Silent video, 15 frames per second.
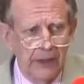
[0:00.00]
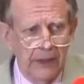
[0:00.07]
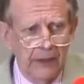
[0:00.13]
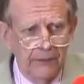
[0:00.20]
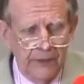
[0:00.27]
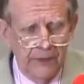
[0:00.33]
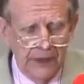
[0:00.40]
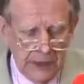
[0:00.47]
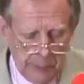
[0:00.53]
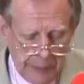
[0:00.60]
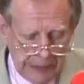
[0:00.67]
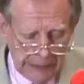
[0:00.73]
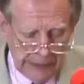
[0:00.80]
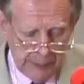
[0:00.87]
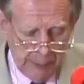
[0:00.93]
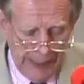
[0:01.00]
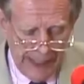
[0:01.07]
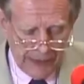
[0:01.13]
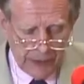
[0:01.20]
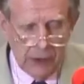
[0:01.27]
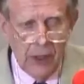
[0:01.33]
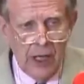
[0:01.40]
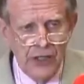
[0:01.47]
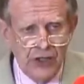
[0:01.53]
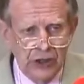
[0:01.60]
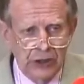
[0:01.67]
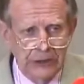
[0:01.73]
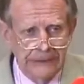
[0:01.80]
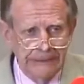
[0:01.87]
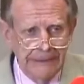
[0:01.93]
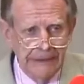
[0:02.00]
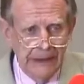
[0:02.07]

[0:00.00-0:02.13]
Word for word: uh, fundamentally pathological,